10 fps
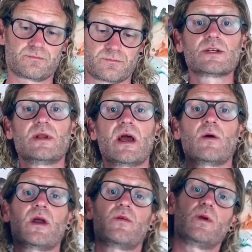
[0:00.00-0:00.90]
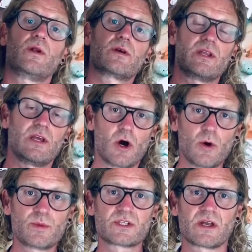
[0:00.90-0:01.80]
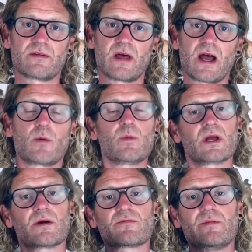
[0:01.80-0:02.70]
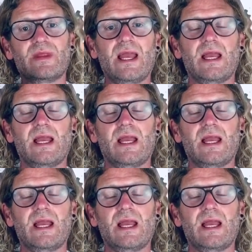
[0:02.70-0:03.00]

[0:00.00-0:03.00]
So now if we look at the opposite of that and we come from the